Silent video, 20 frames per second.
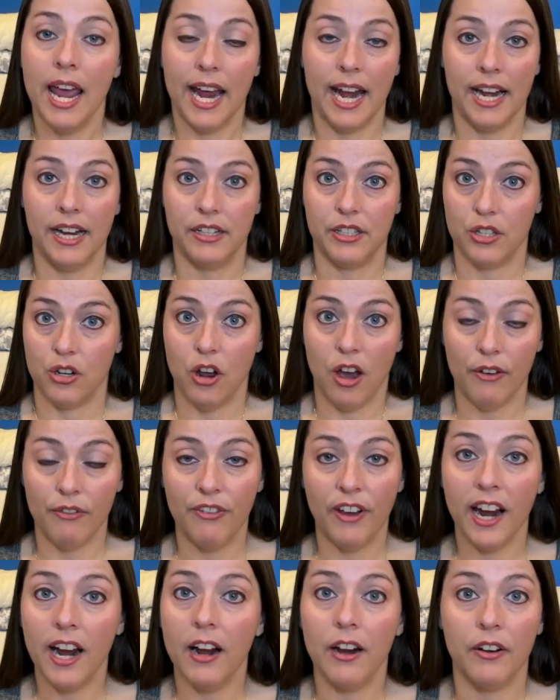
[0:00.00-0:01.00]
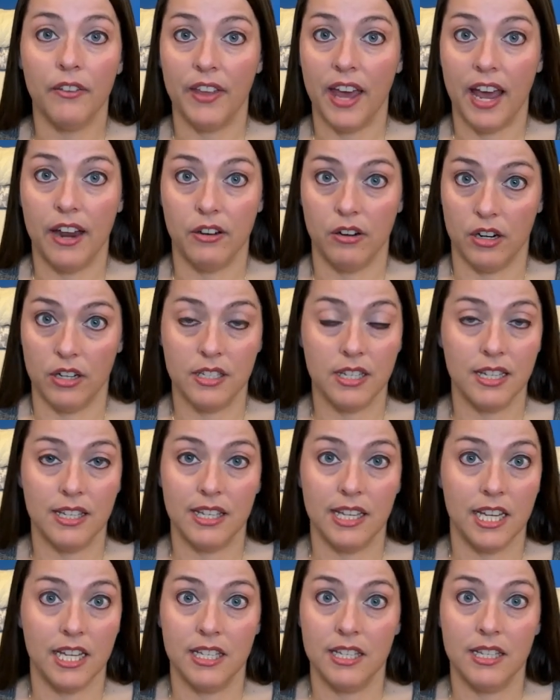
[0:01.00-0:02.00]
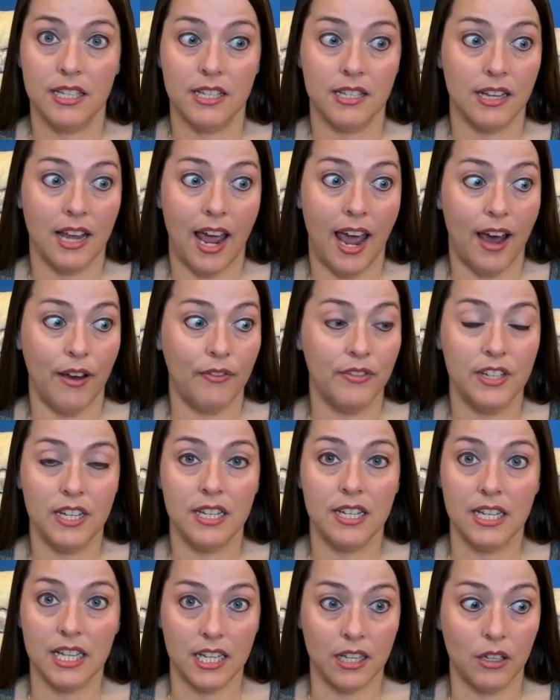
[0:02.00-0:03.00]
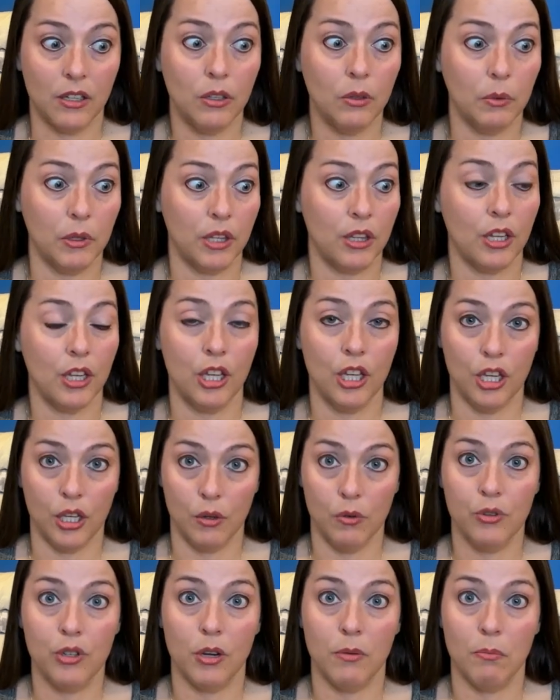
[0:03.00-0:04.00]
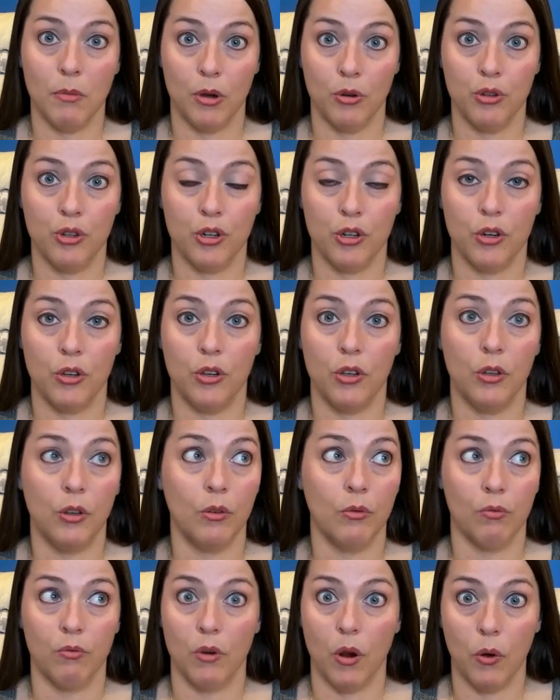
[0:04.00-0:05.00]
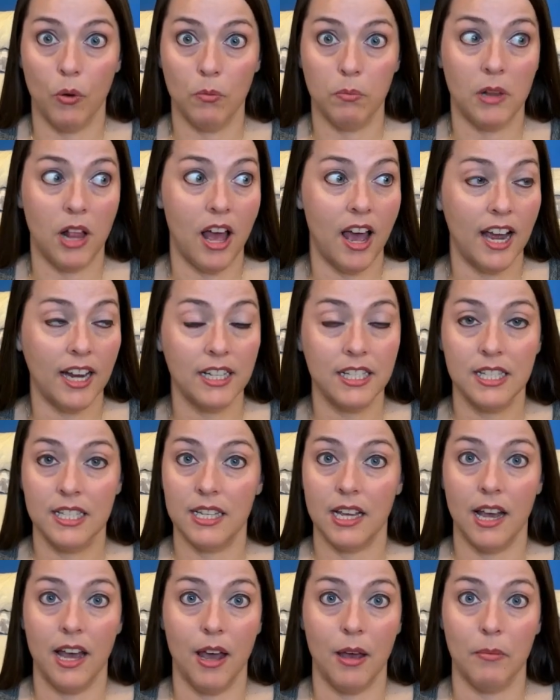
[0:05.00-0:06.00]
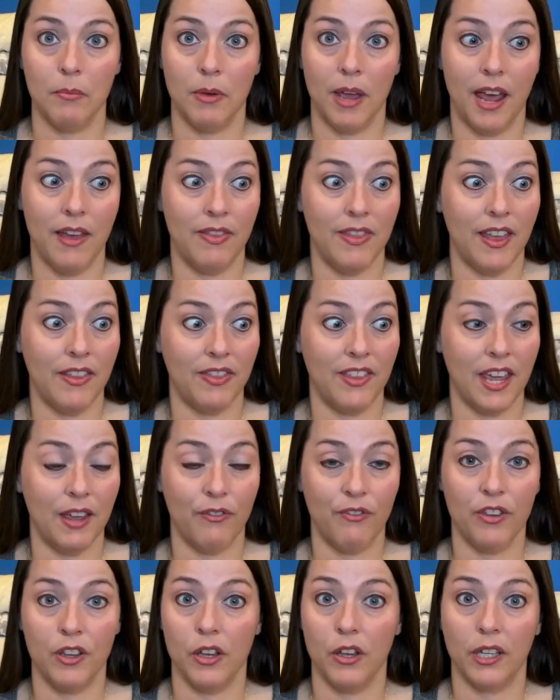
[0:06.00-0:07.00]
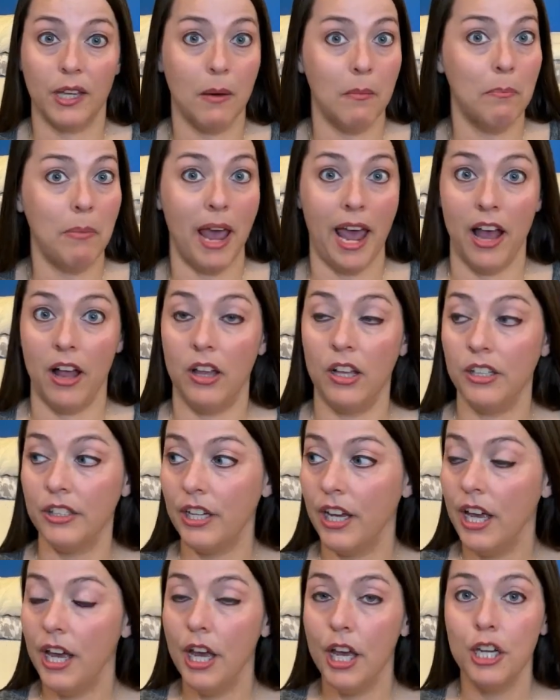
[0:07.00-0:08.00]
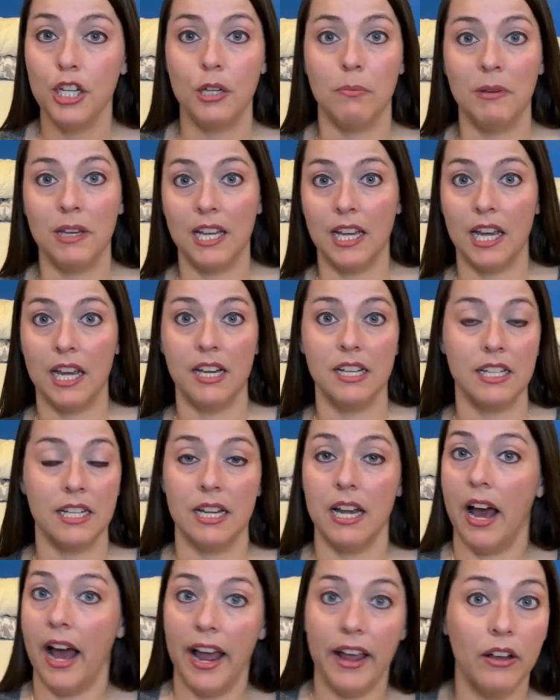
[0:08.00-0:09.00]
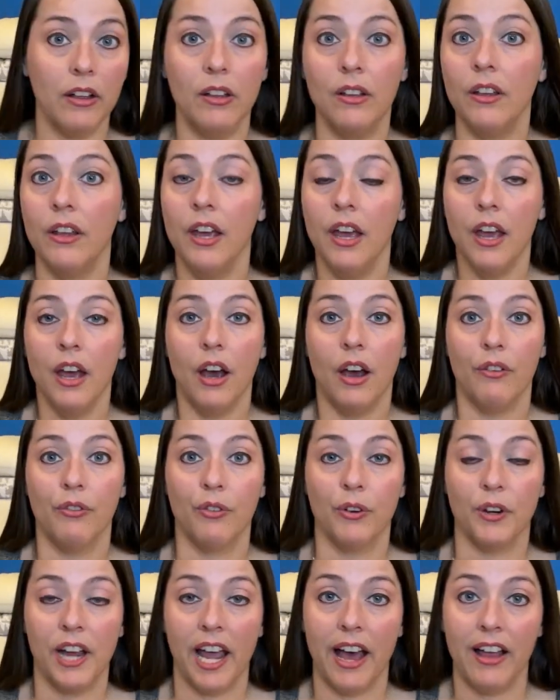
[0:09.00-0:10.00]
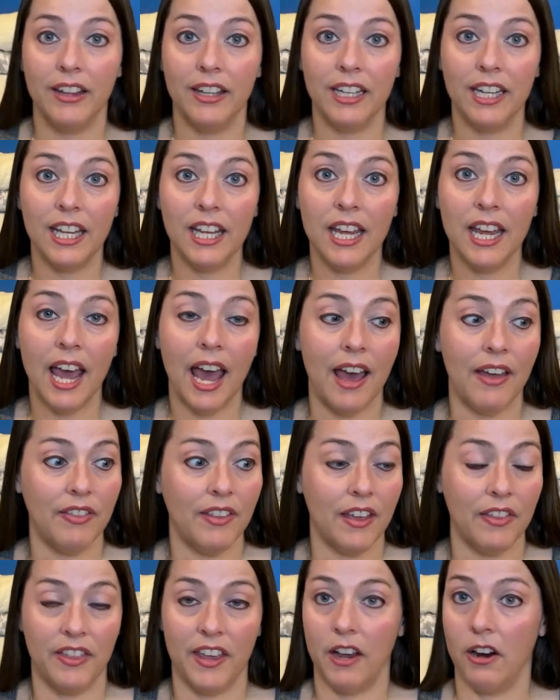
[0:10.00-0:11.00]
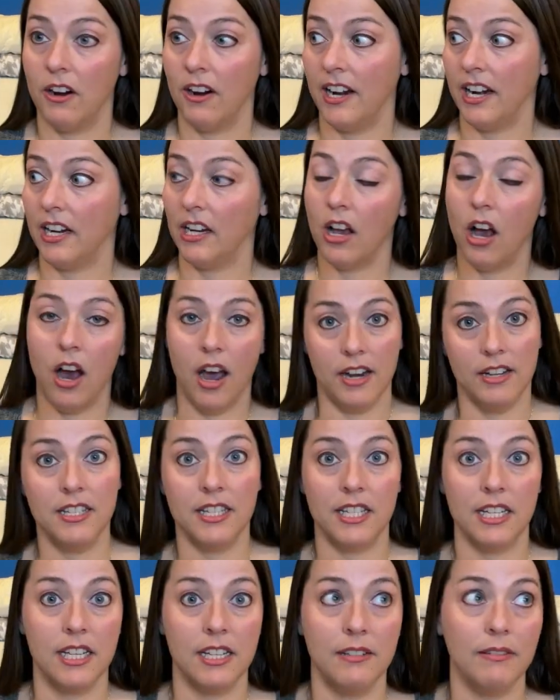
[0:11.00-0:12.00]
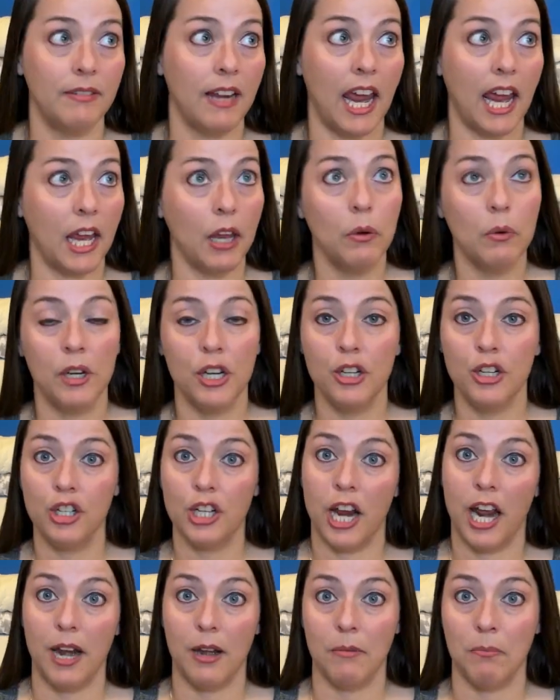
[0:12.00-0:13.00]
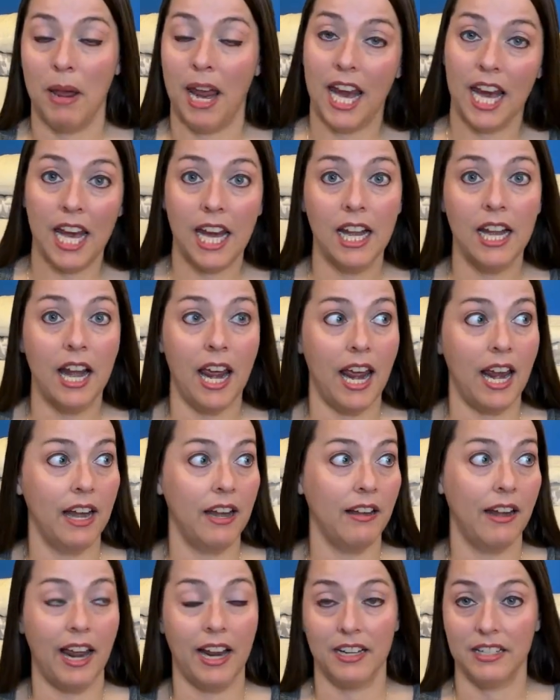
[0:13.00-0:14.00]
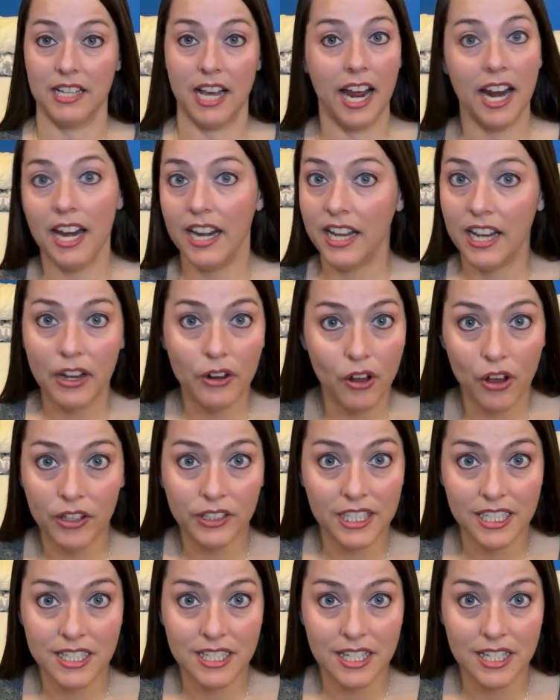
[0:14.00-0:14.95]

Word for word: It's not fair that narcissists have to deal with huge emotional roadblocks um, and that they feel compelled to be in denial of reality and that they are in constant anguish and pain and anxiety and all these